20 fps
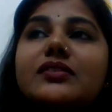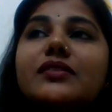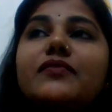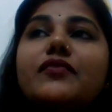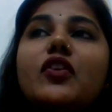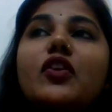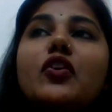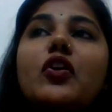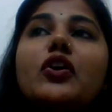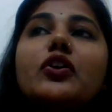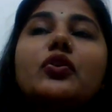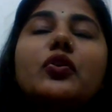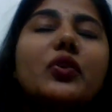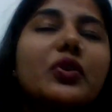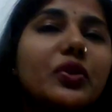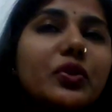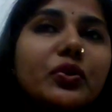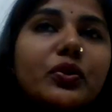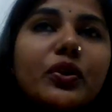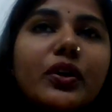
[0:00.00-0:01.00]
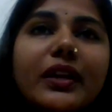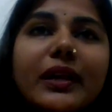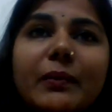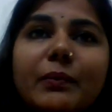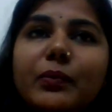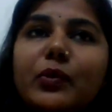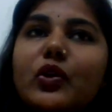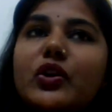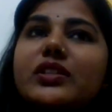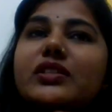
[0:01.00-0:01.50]
if you're not good to your
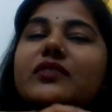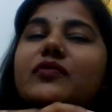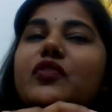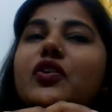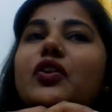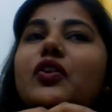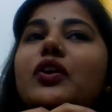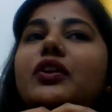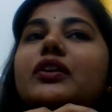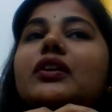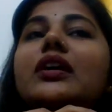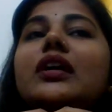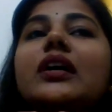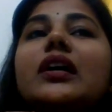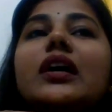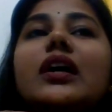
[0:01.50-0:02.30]
employees, if you're not